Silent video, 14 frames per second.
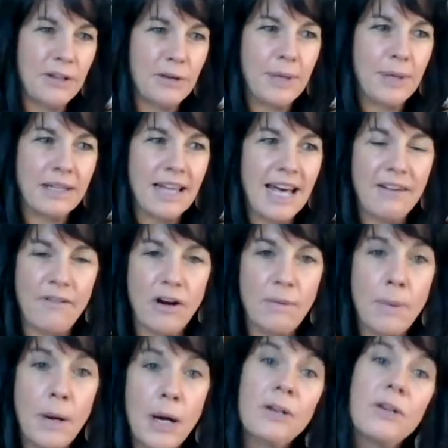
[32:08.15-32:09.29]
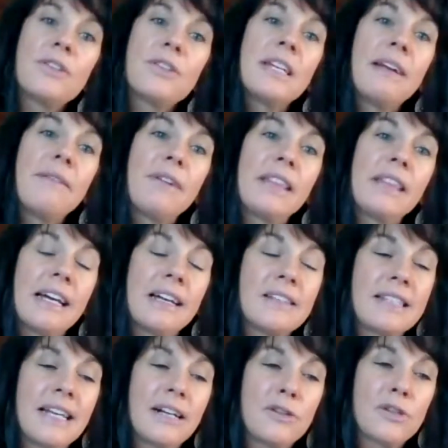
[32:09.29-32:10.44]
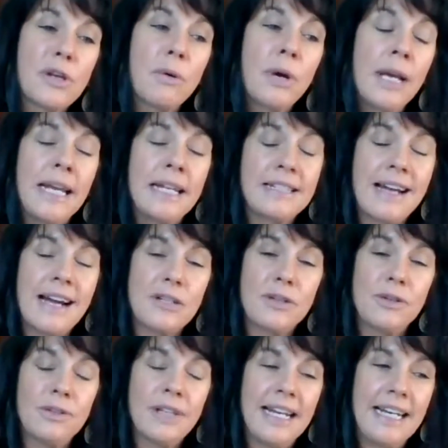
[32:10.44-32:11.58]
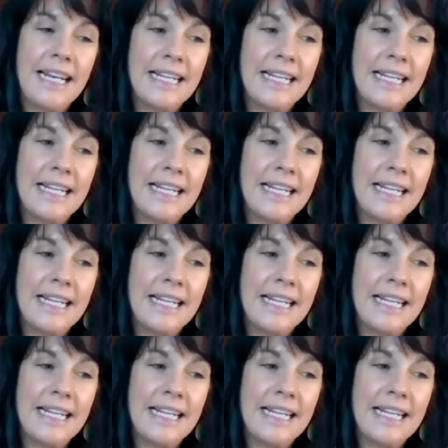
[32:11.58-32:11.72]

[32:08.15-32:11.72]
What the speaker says: There'll be a lot of our partners and everything else there. So it's not too late.